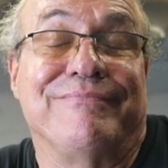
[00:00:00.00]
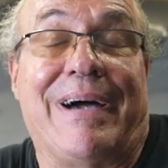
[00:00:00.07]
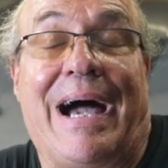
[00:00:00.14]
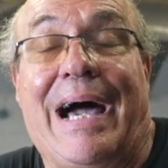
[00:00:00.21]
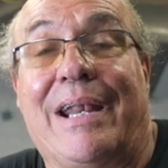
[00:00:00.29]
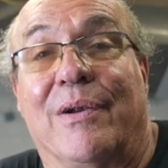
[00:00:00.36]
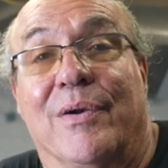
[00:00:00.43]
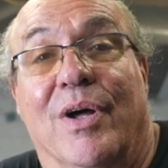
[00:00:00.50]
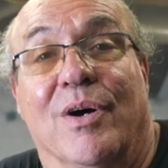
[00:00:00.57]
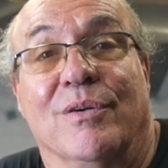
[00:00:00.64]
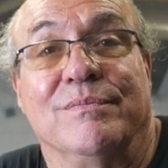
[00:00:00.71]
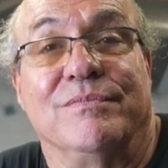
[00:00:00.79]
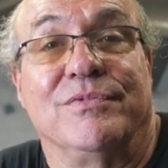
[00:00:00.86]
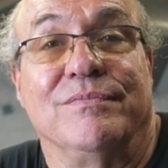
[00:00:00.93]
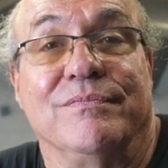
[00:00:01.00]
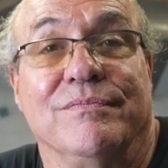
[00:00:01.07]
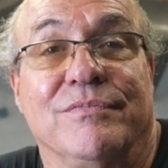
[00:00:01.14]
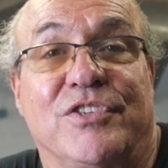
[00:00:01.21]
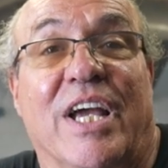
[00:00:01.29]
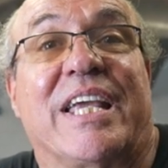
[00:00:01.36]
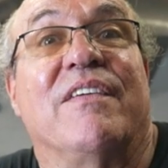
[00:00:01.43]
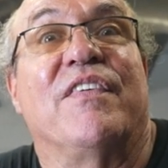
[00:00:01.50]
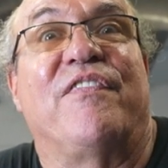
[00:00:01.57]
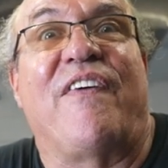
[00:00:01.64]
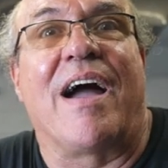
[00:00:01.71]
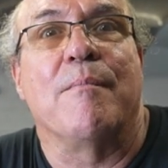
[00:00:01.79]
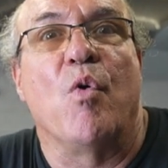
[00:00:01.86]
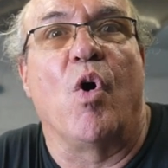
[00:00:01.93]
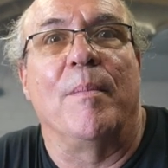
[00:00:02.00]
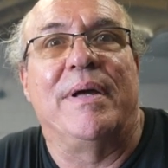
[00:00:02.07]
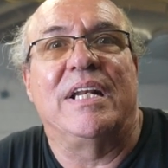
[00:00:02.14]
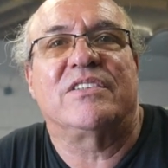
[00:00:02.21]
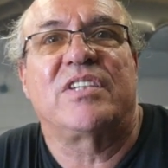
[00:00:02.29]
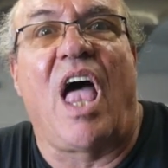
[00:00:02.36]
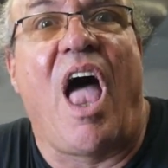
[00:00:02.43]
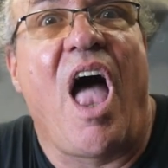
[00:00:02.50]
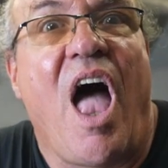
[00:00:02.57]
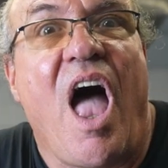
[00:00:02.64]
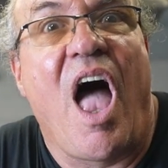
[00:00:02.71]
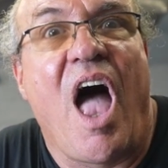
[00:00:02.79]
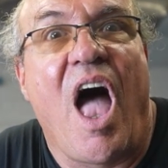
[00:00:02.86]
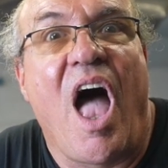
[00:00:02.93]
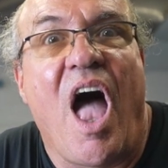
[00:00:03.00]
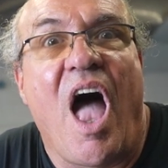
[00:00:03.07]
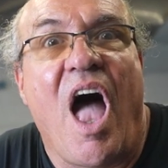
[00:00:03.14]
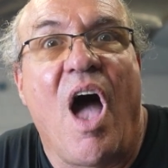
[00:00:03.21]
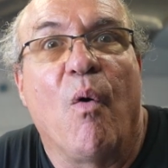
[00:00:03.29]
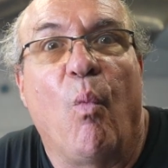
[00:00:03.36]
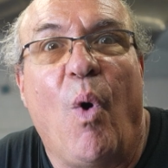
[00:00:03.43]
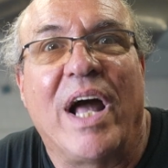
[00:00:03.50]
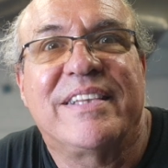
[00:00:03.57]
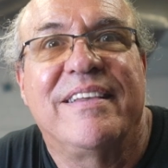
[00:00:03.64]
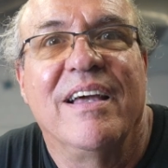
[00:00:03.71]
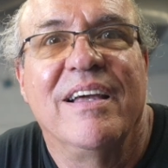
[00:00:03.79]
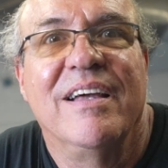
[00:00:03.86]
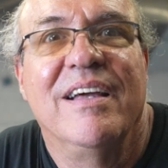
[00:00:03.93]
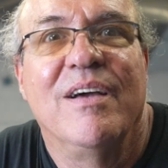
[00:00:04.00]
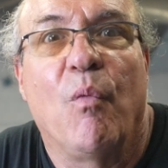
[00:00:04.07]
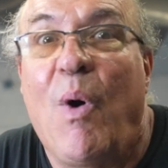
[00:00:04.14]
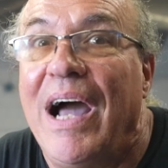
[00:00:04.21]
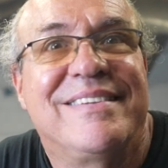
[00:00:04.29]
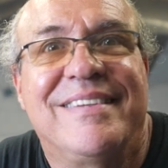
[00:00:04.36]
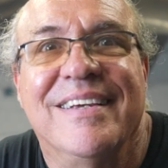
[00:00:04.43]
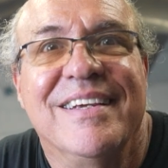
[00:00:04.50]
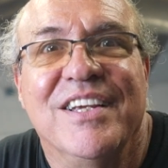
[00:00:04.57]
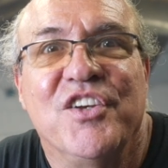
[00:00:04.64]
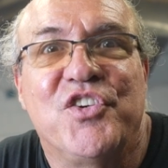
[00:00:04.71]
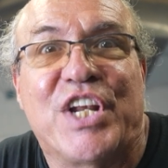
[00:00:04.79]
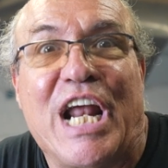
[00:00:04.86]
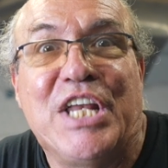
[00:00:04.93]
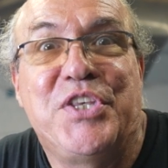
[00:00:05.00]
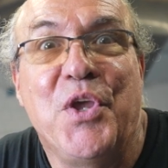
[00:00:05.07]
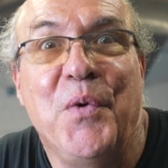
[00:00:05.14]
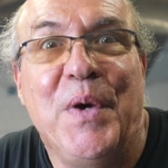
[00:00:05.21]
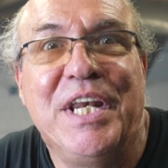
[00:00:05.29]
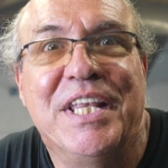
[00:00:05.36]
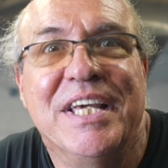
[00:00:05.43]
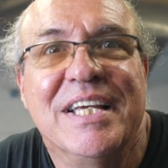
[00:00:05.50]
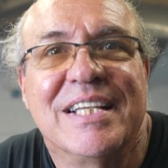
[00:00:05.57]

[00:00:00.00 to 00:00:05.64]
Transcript: I don't know. Should I give it 5 more minutes? What? Should I do it?